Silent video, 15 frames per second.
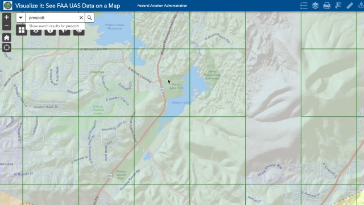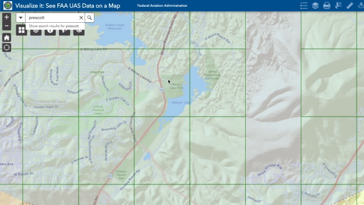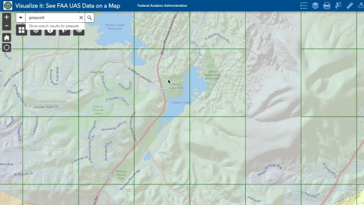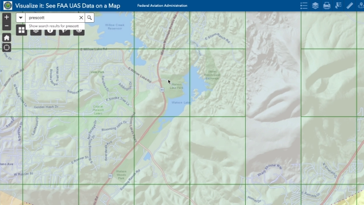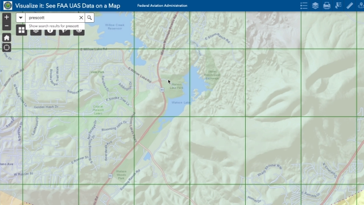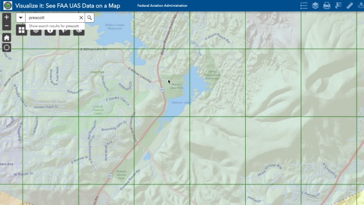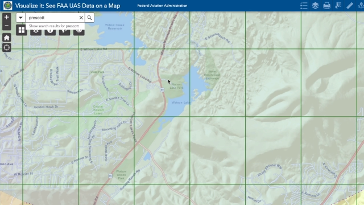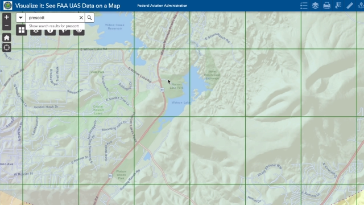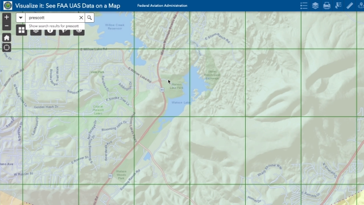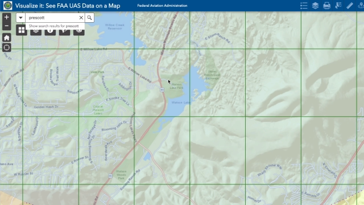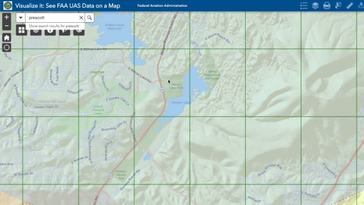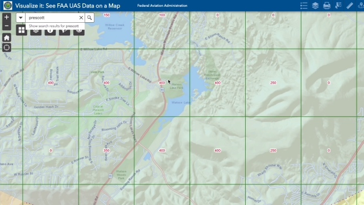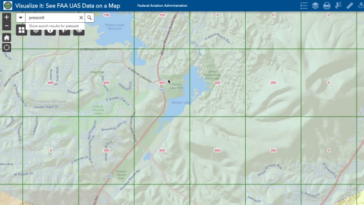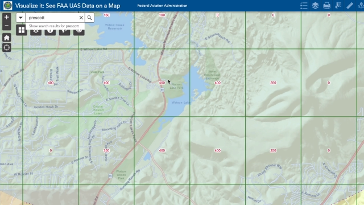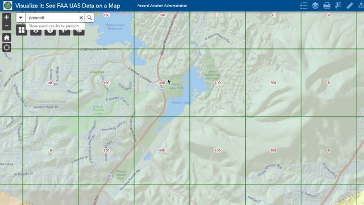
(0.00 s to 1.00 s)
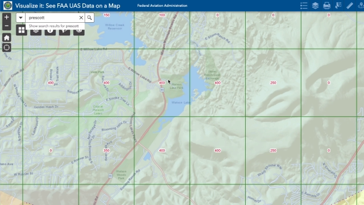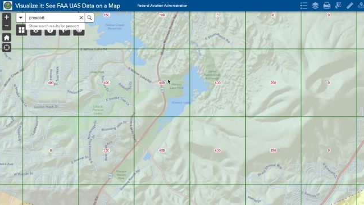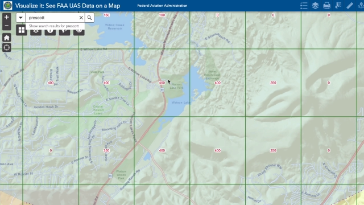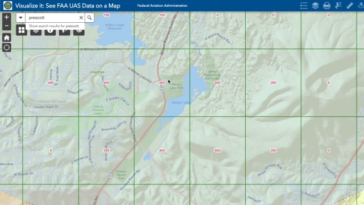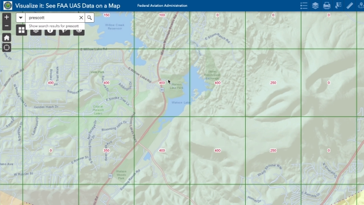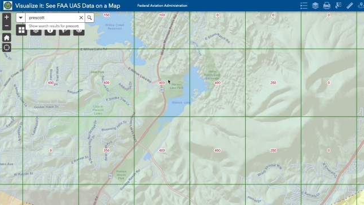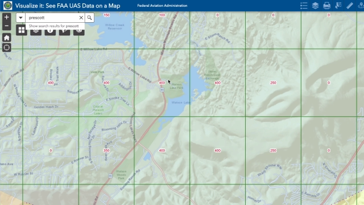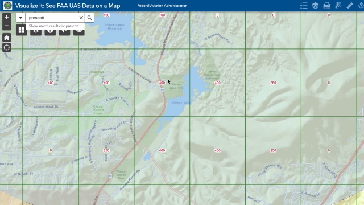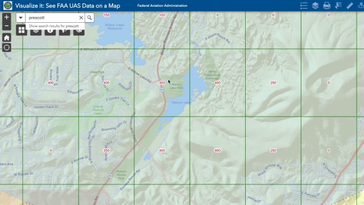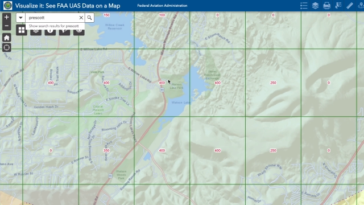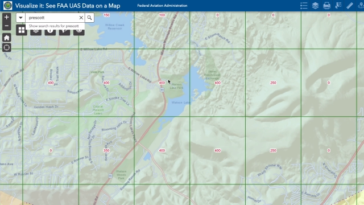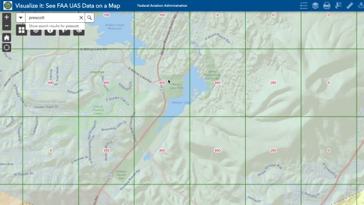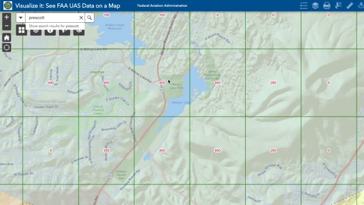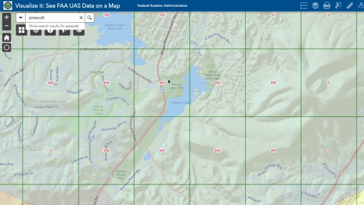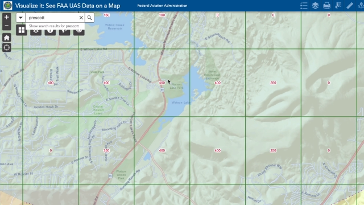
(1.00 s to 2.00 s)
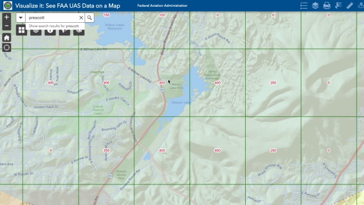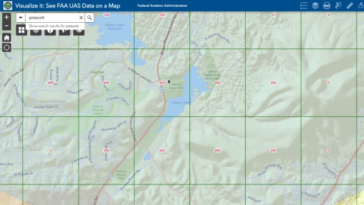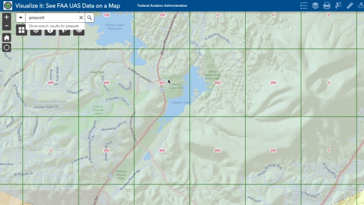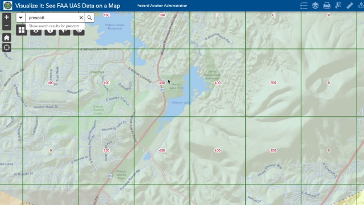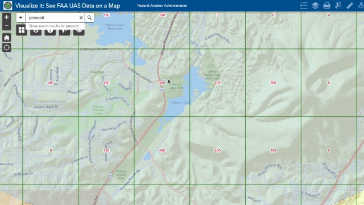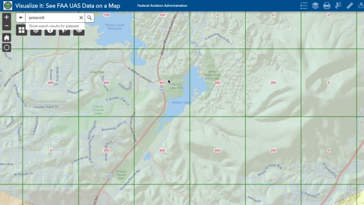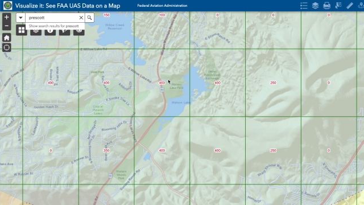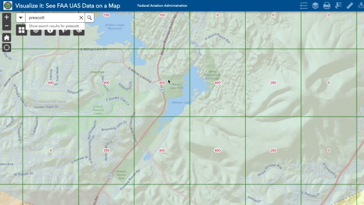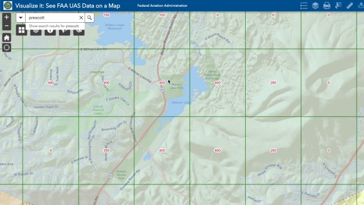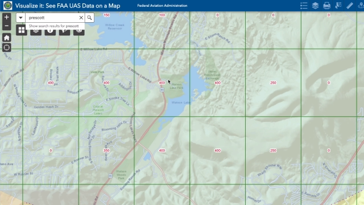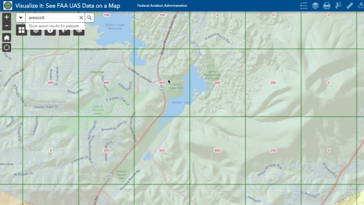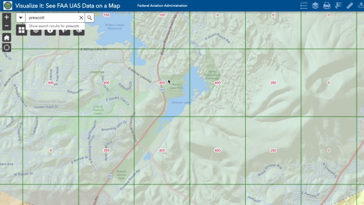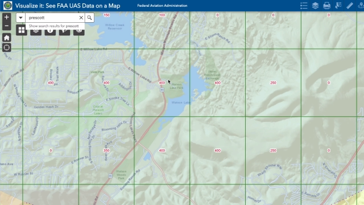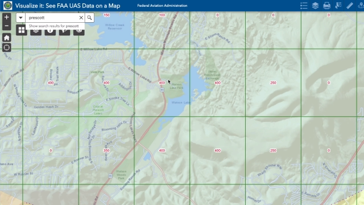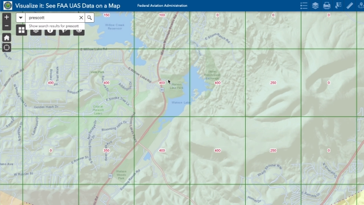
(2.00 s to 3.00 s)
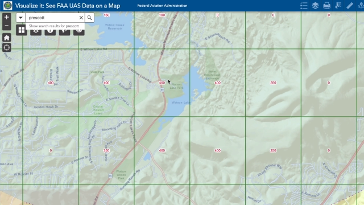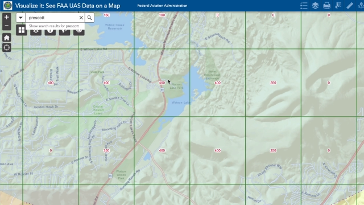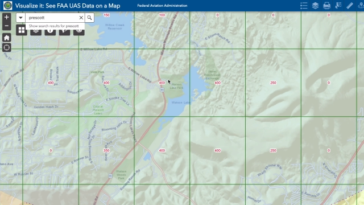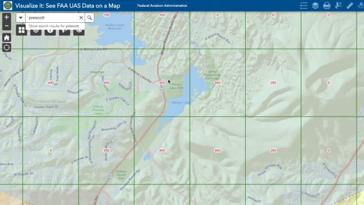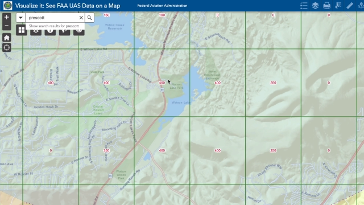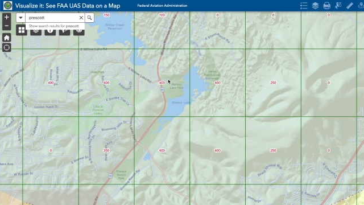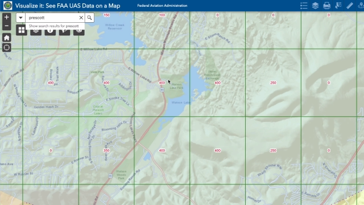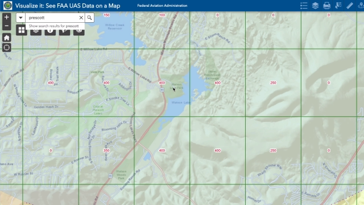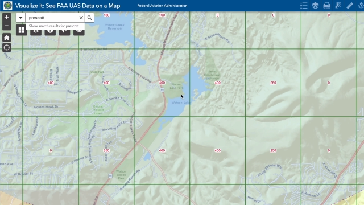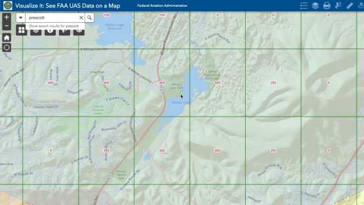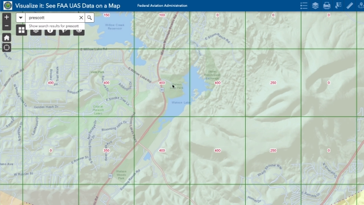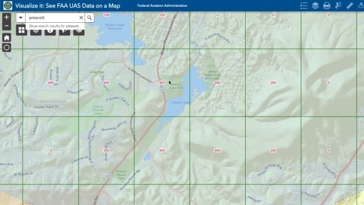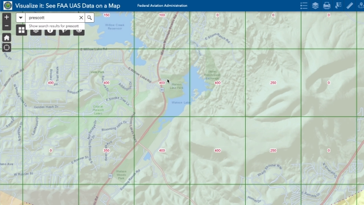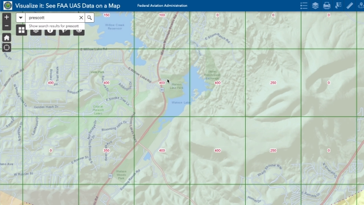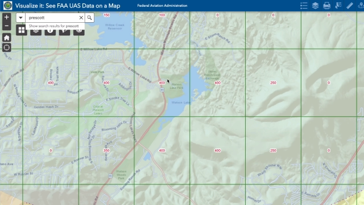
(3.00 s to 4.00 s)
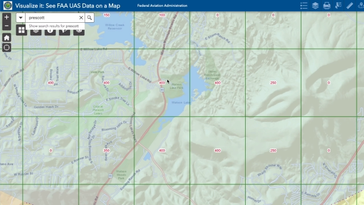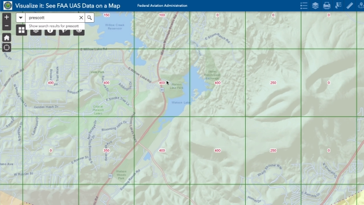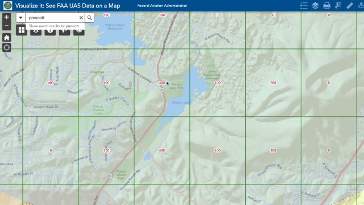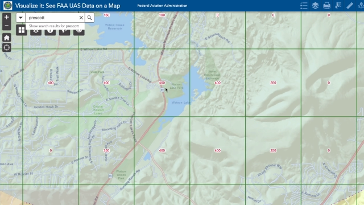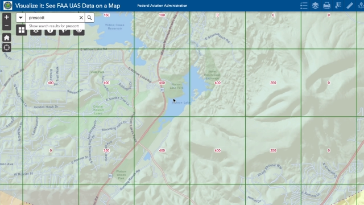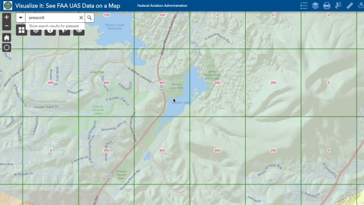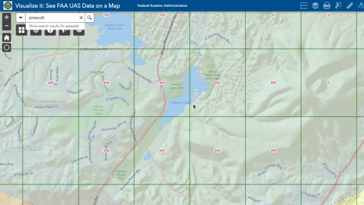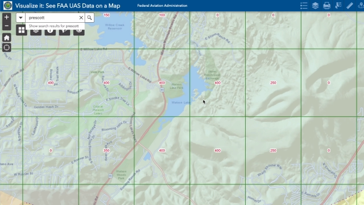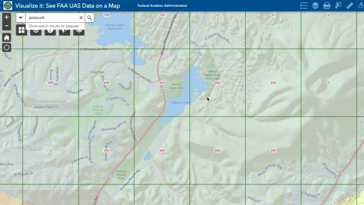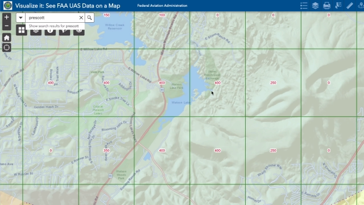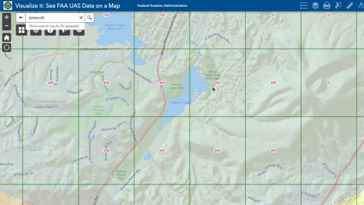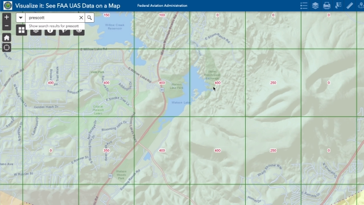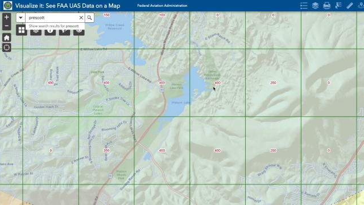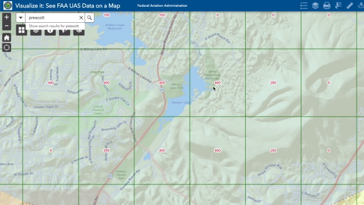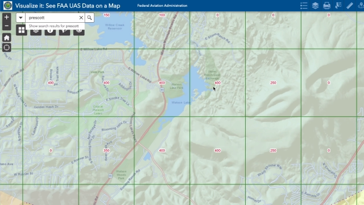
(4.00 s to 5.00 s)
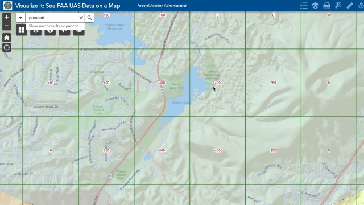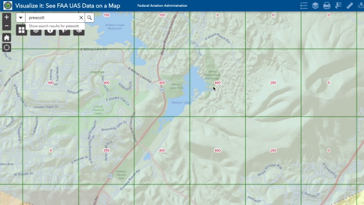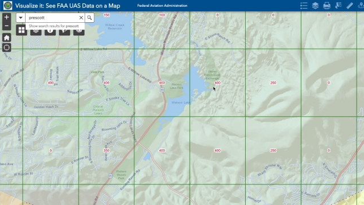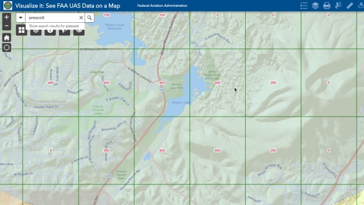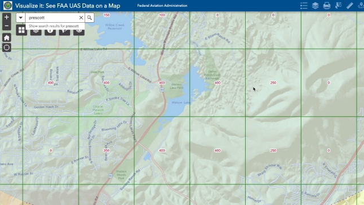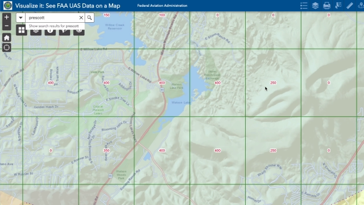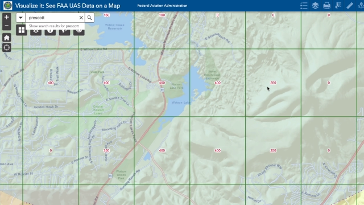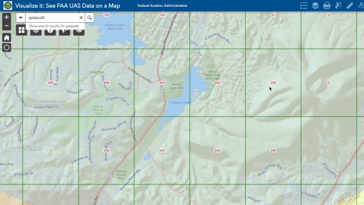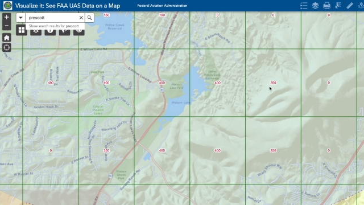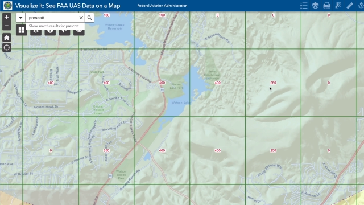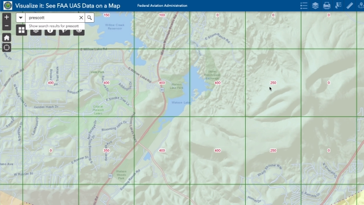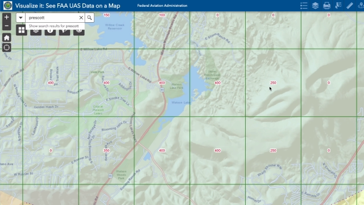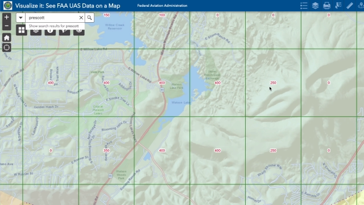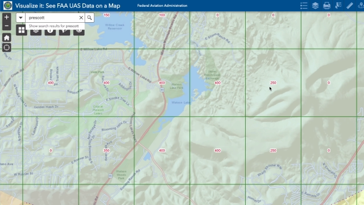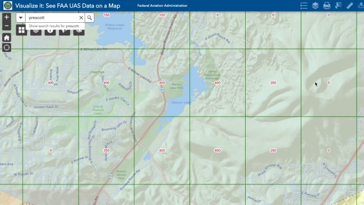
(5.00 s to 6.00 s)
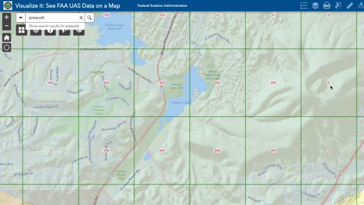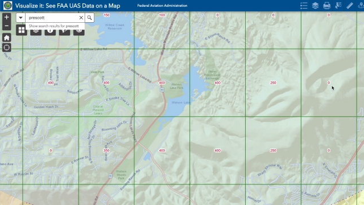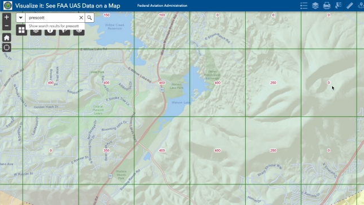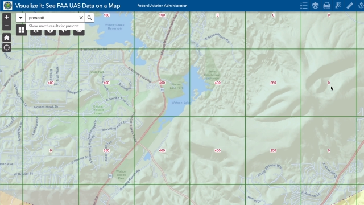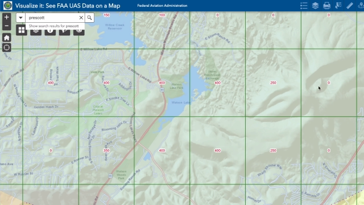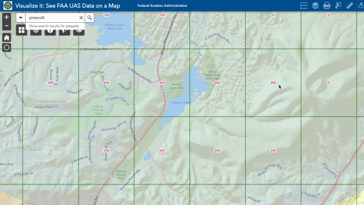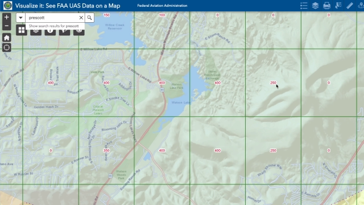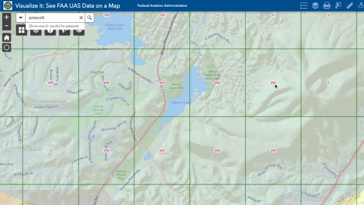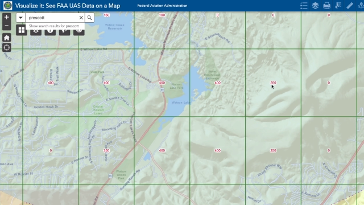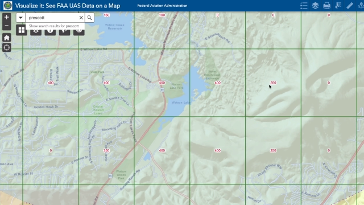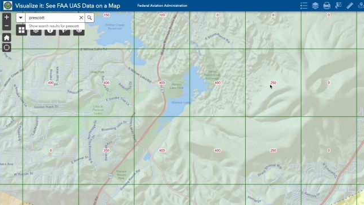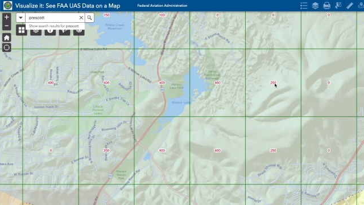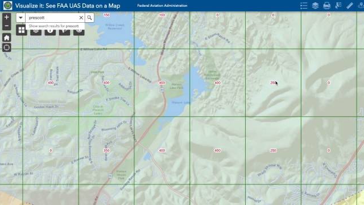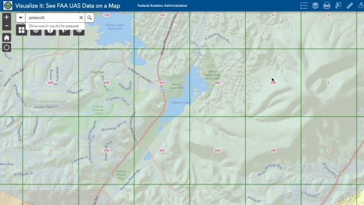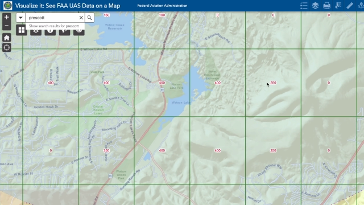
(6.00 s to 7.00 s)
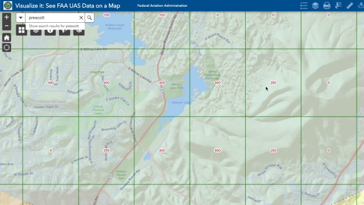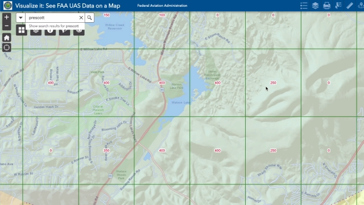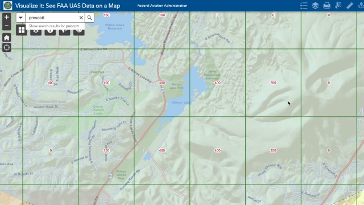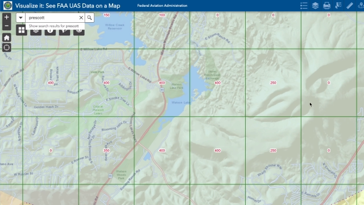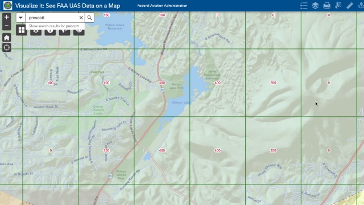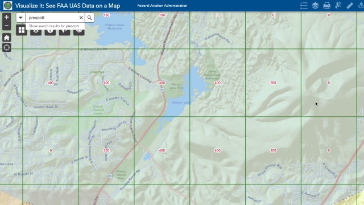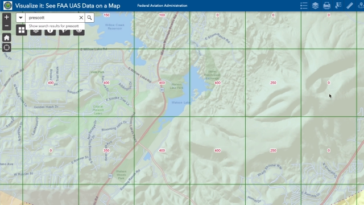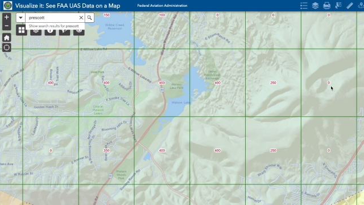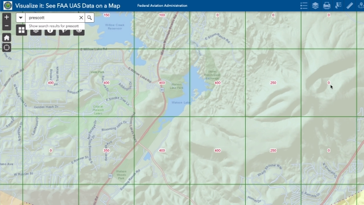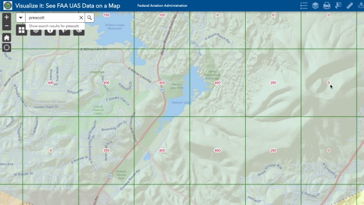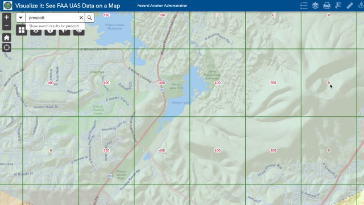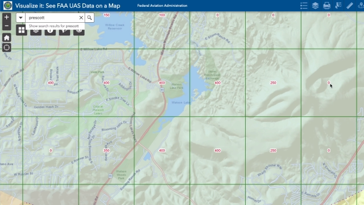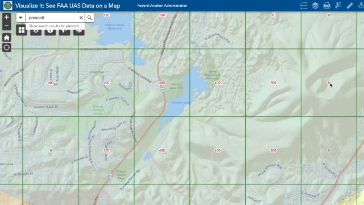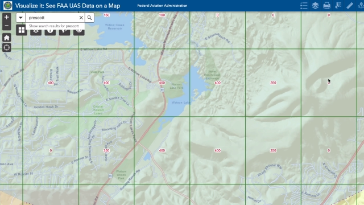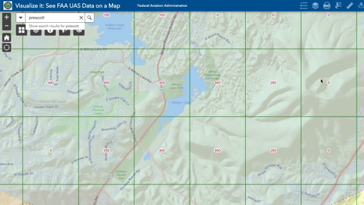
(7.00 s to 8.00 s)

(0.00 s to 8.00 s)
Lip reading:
No face is visible, so there are no lips to read.